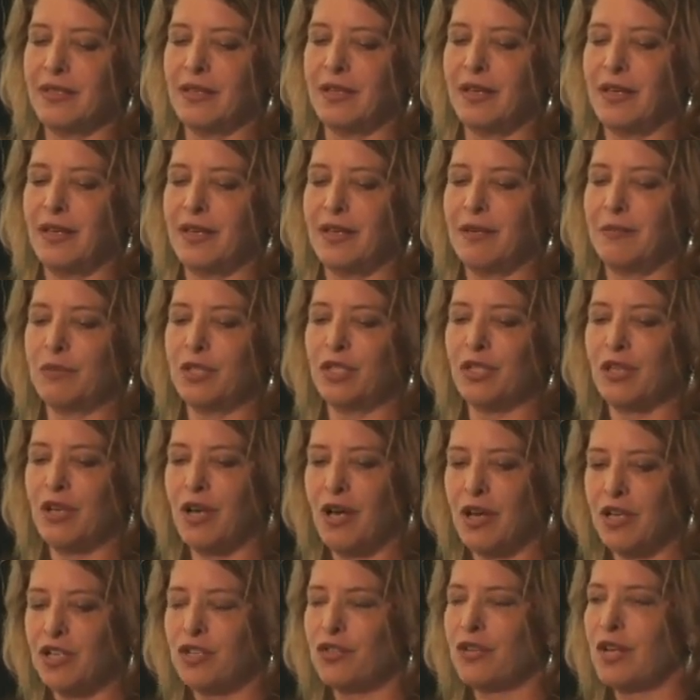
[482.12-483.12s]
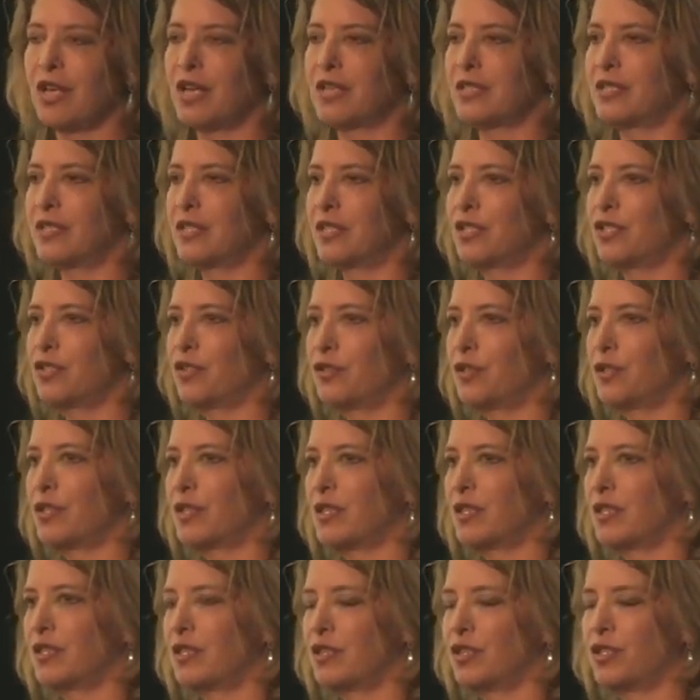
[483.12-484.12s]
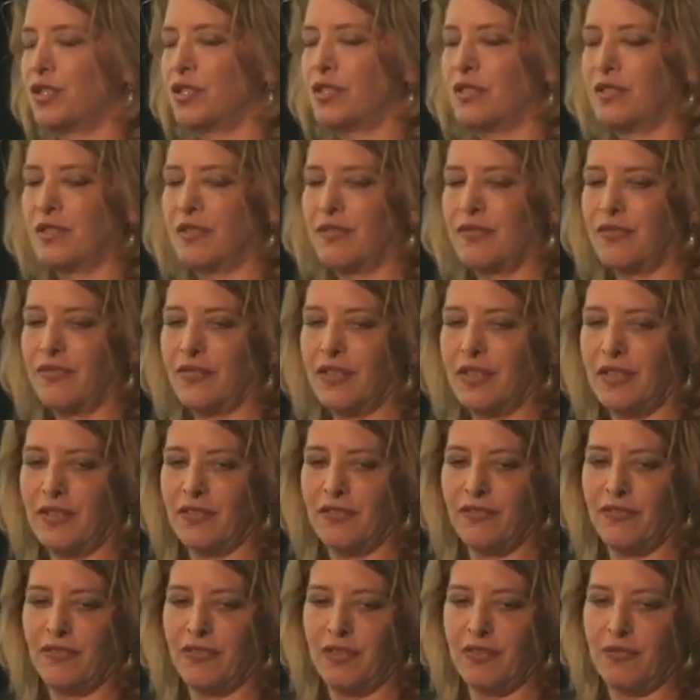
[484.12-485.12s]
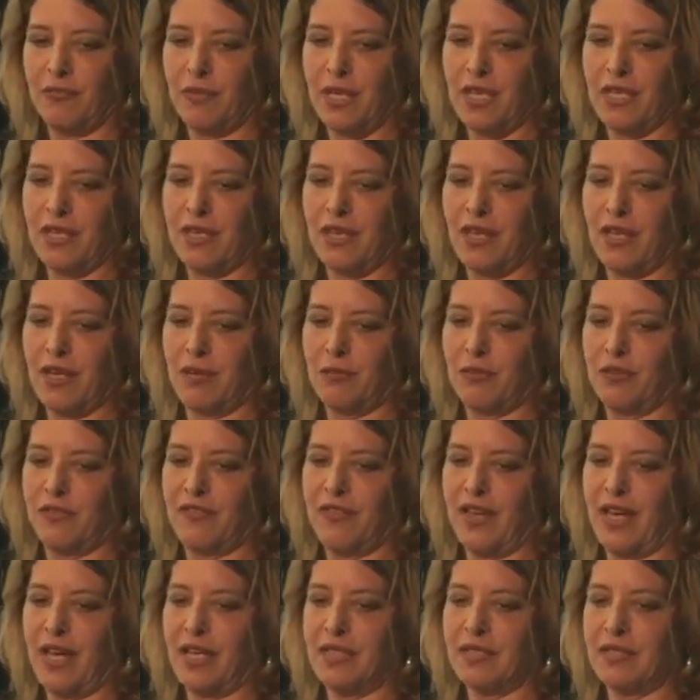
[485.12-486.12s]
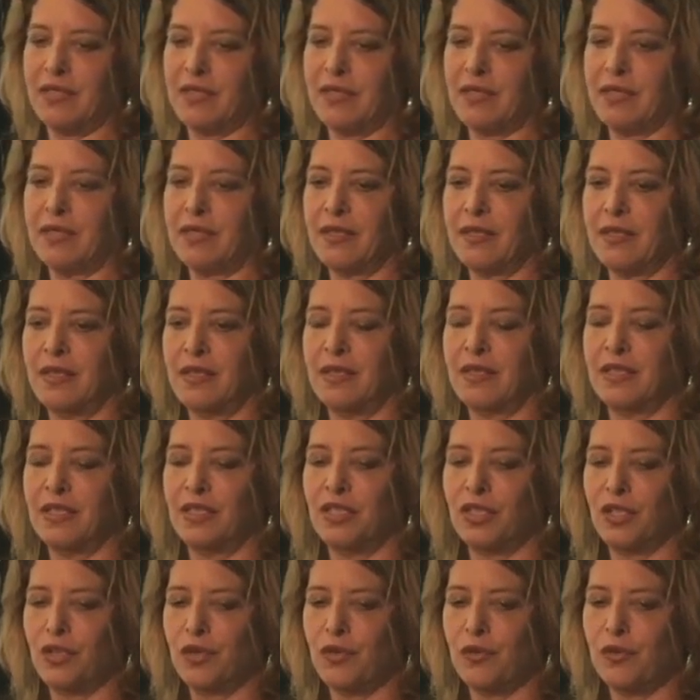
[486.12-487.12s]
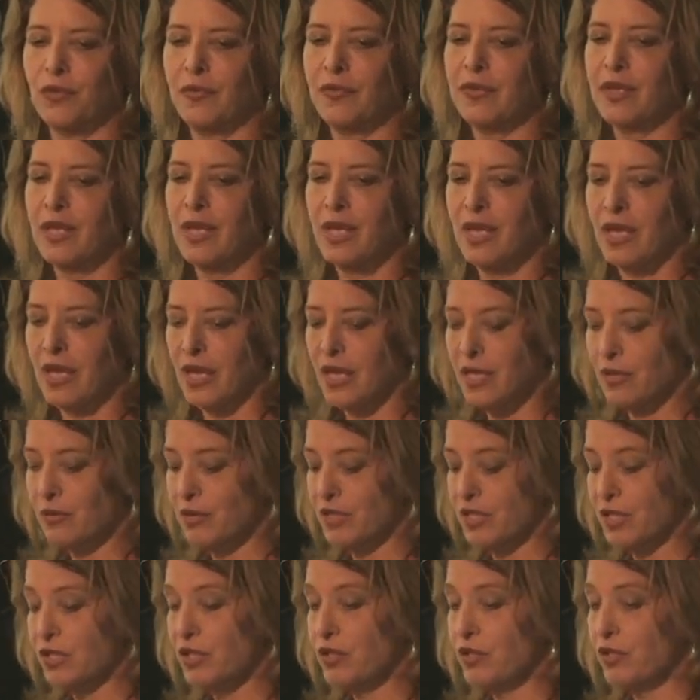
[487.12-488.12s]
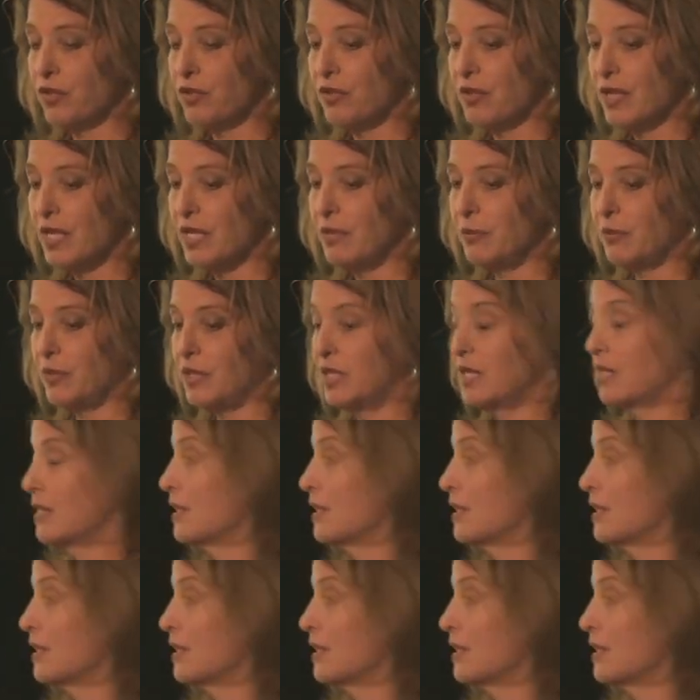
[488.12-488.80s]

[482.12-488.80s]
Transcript: to contrast it to the conditions of making animal fats. So, and it was incredibly